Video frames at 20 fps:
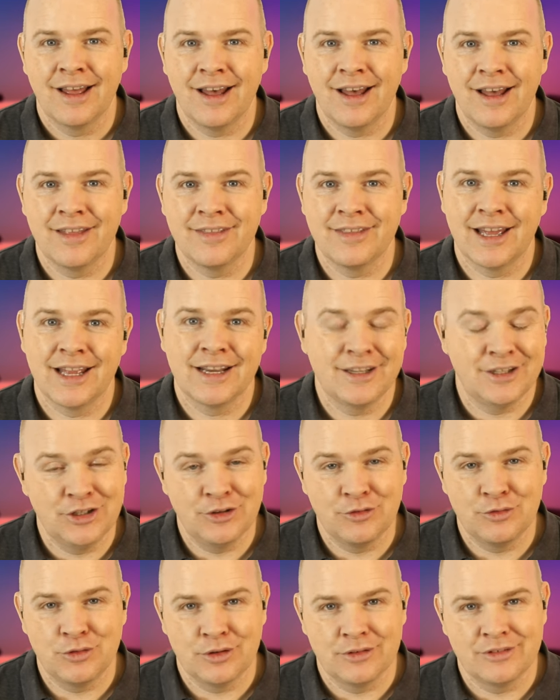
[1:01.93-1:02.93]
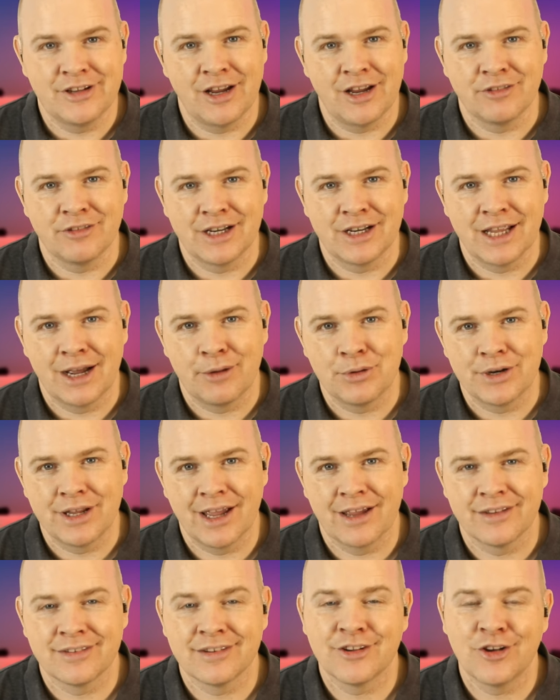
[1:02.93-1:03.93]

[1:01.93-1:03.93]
uh, then you've generally, I would